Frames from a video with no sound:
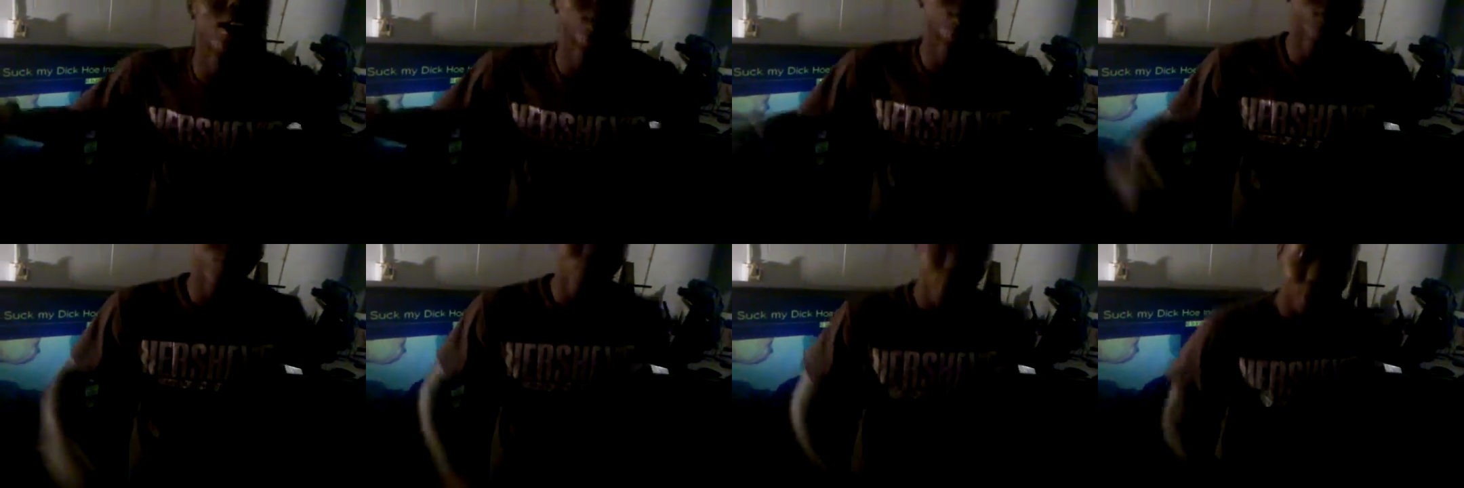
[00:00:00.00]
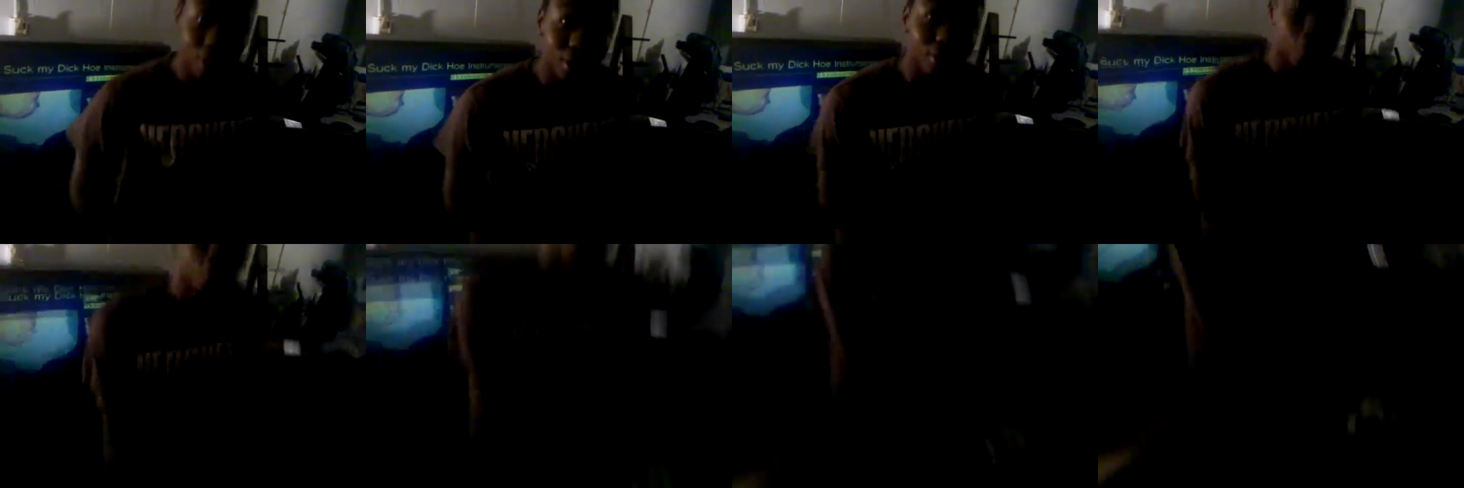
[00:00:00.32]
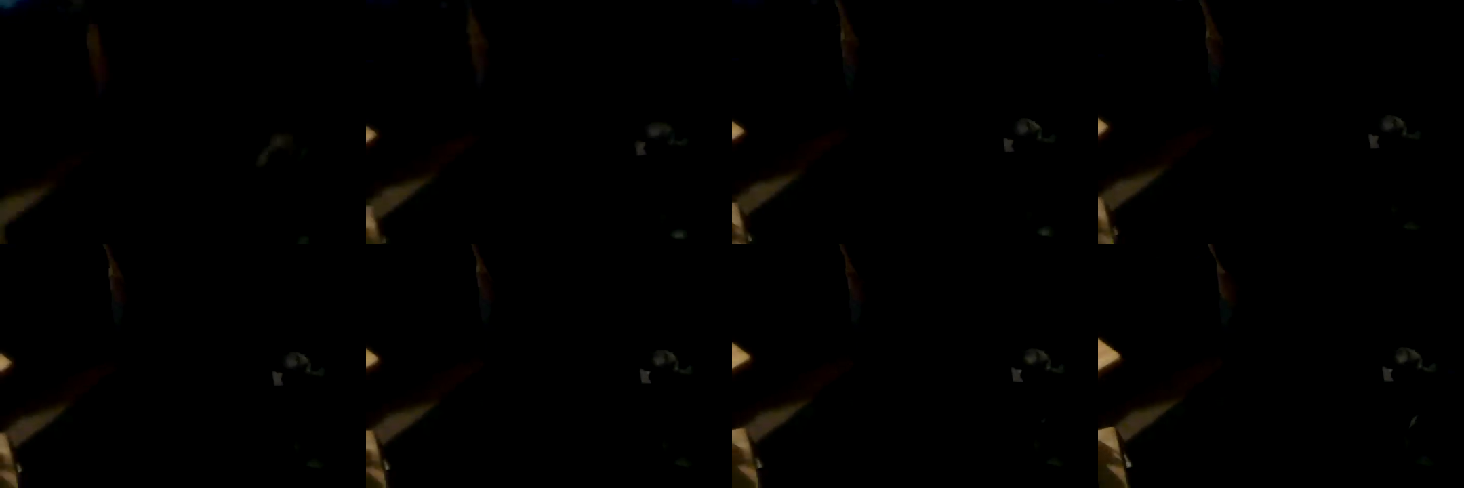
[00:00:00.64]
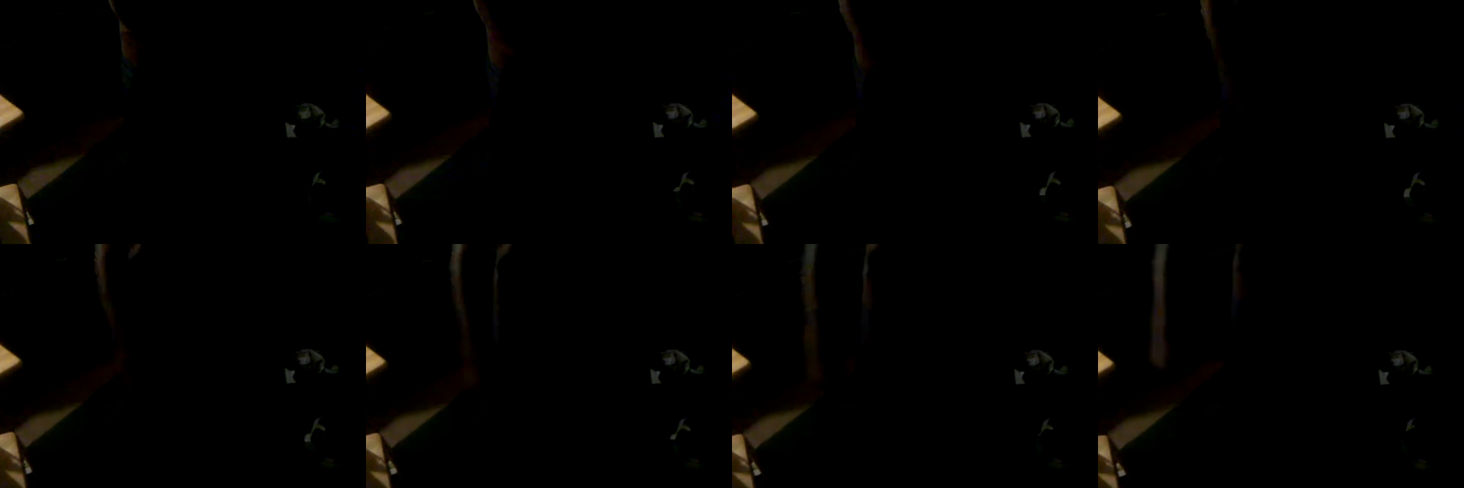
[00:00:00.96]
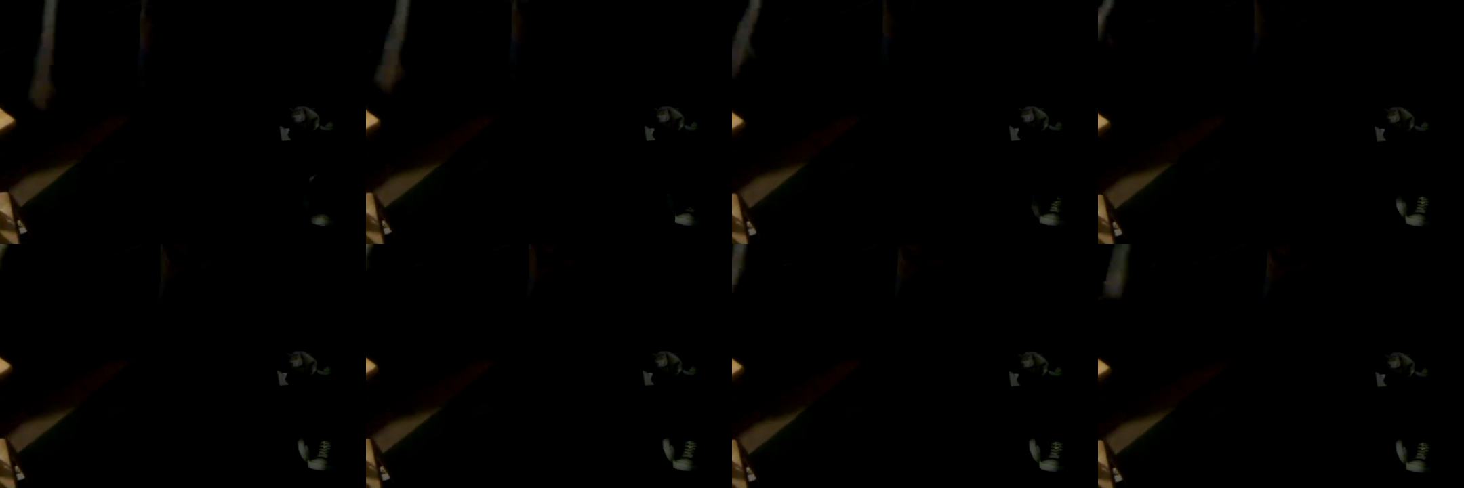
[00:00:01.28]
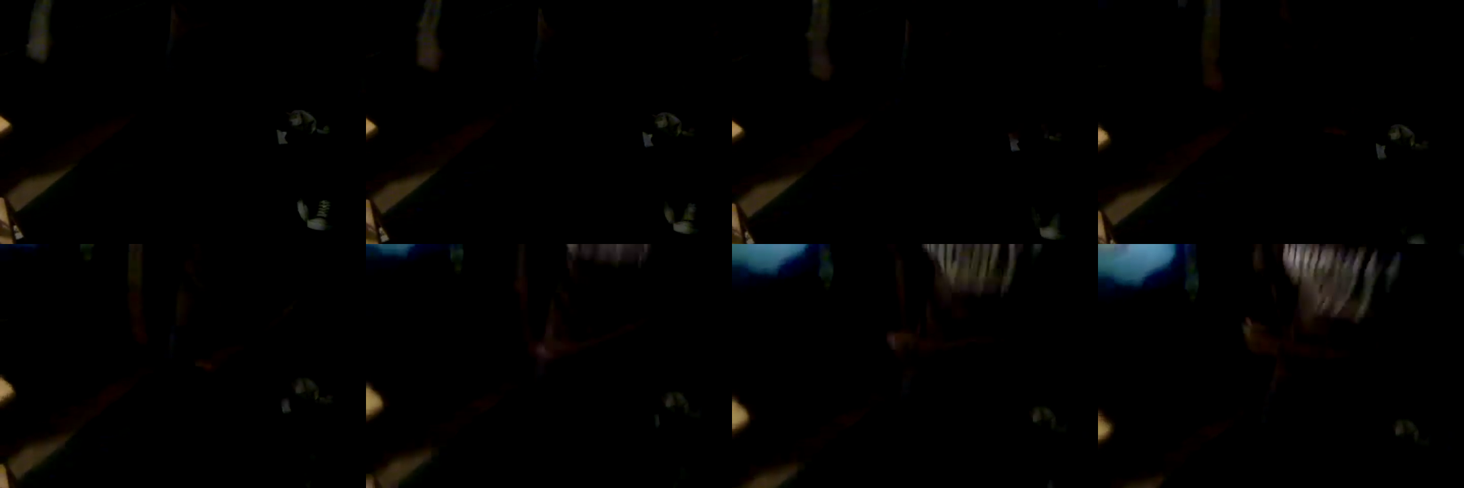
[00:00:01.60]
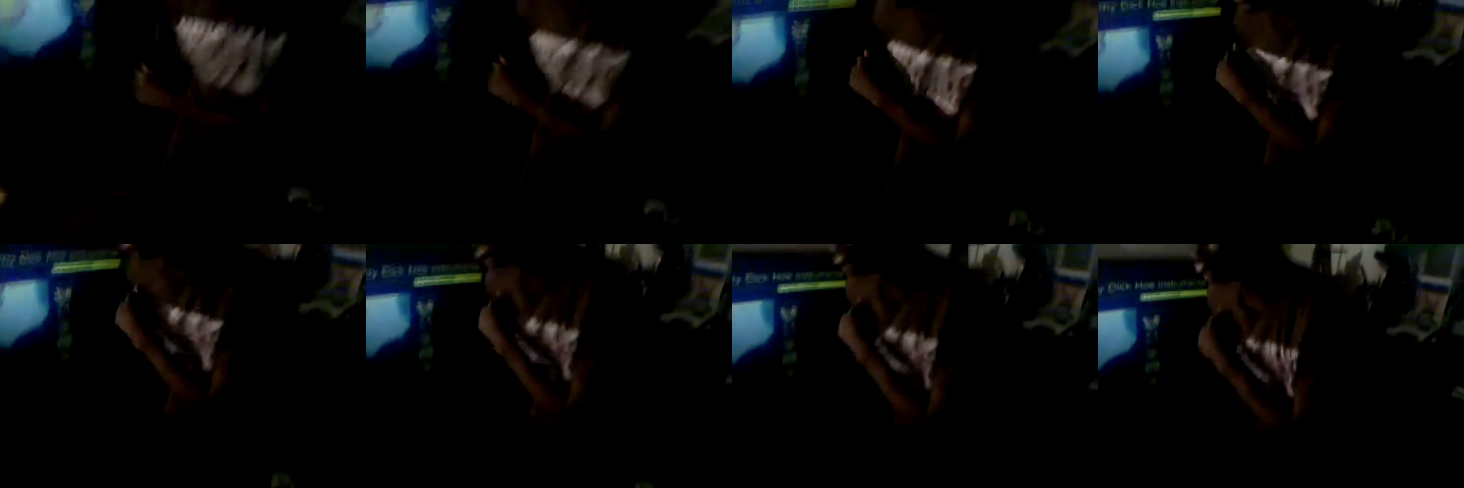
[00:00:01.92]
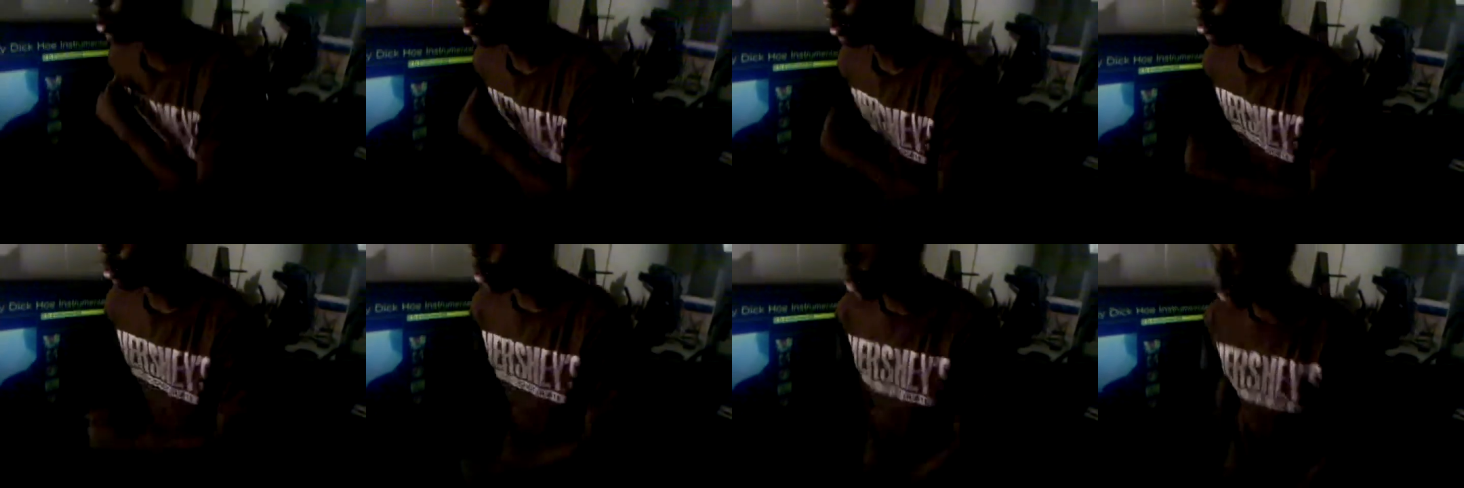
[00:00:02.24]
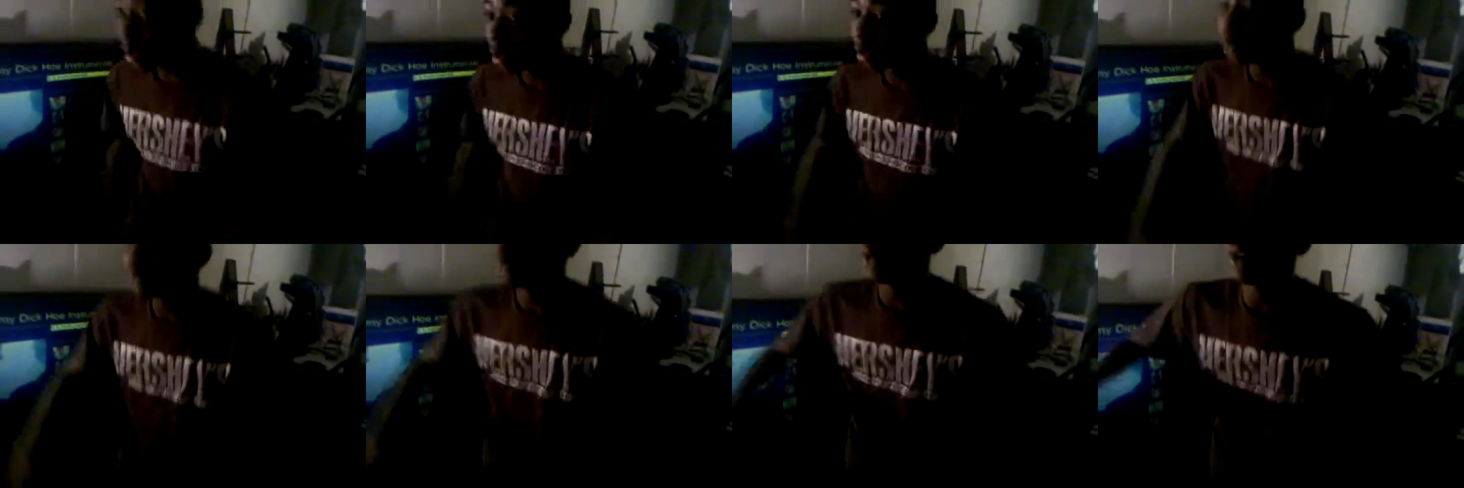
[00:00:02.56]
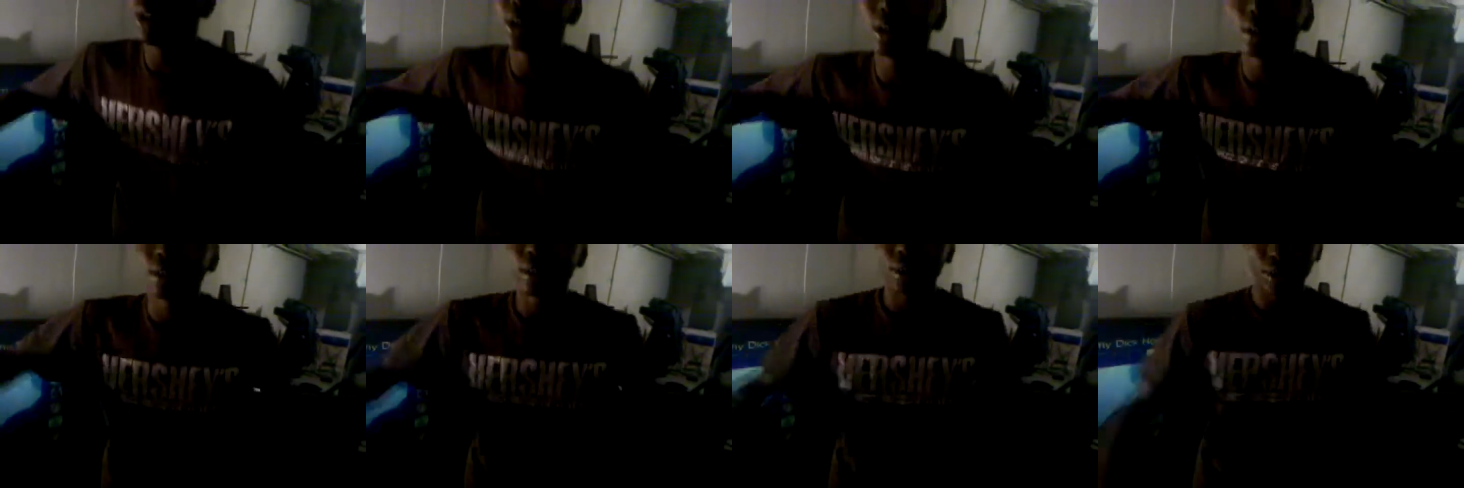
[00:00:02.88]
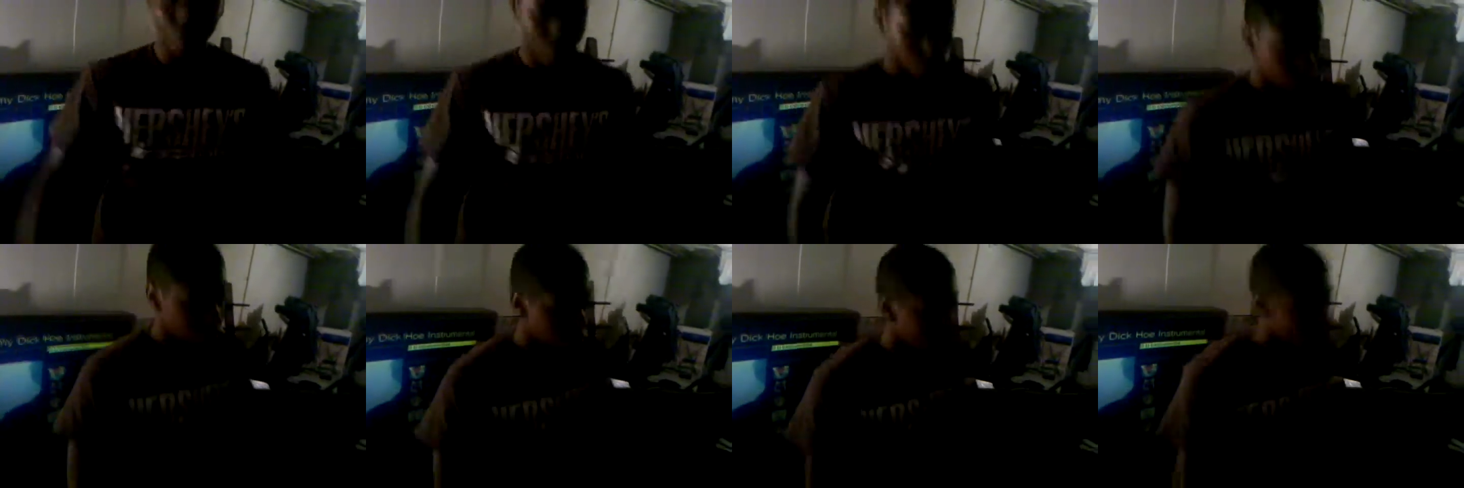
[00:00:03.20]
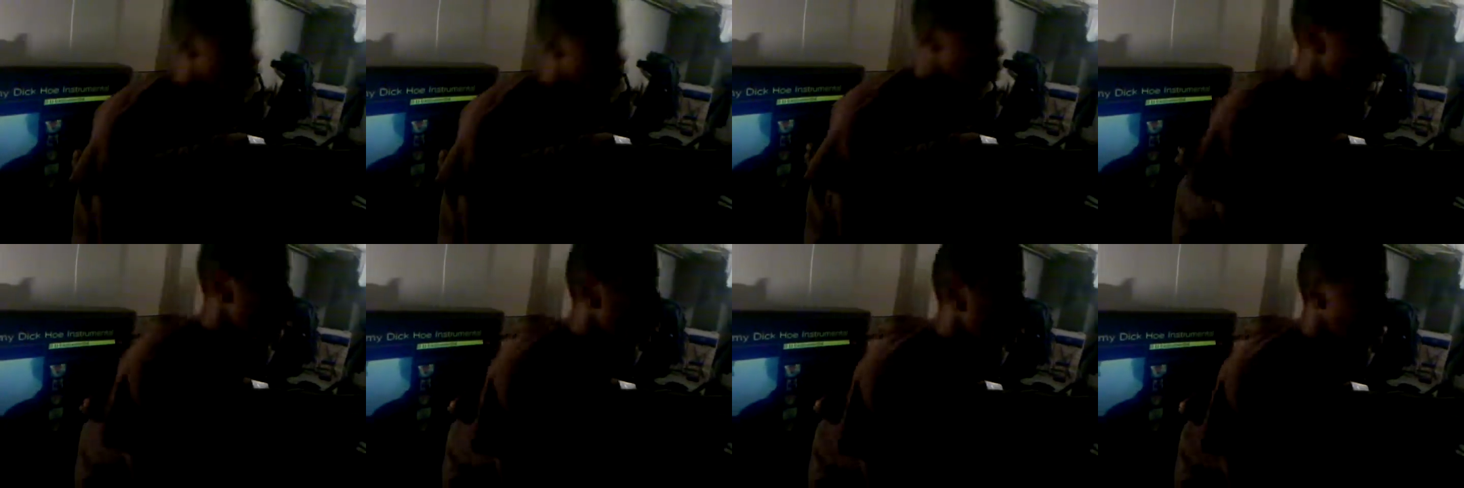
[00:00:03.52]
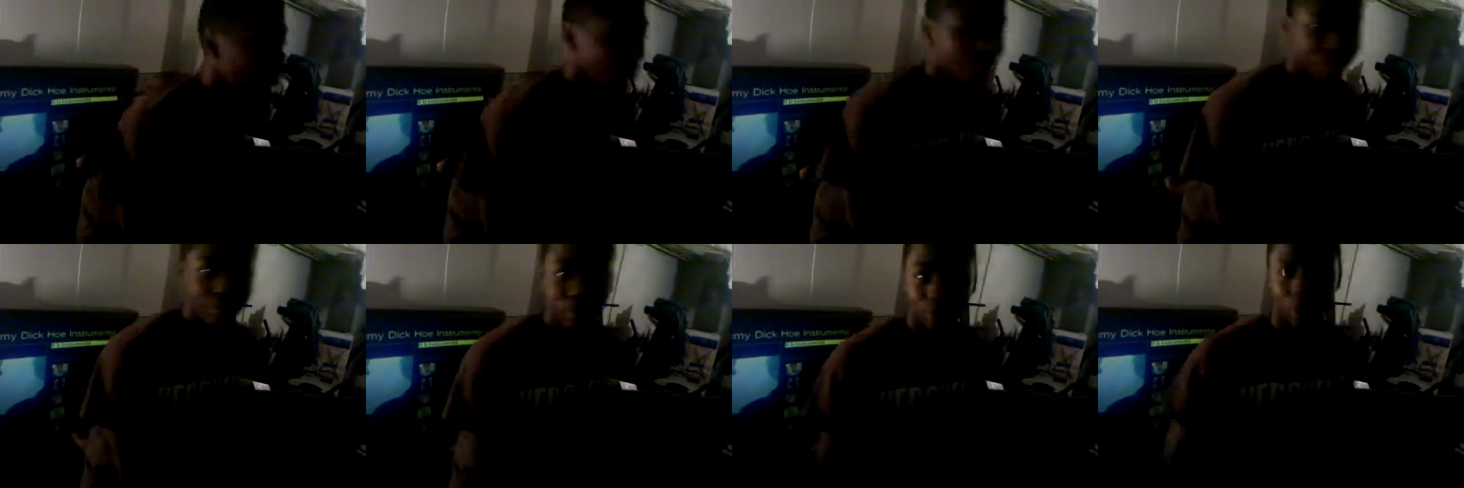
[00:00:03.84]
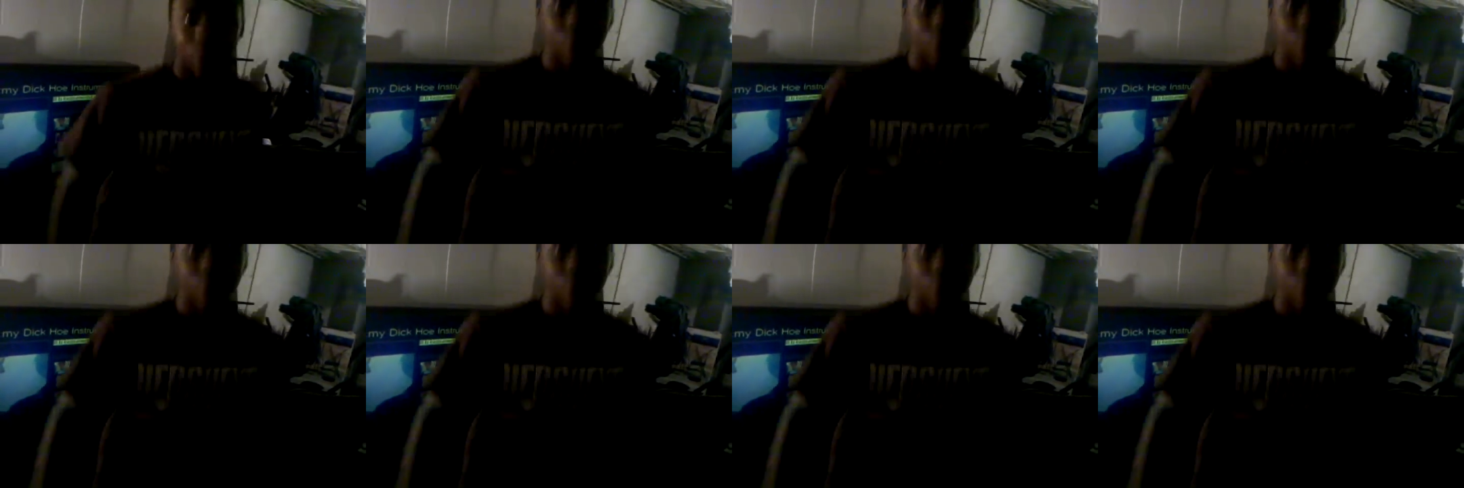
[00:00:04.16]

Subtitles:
(no speaker visible)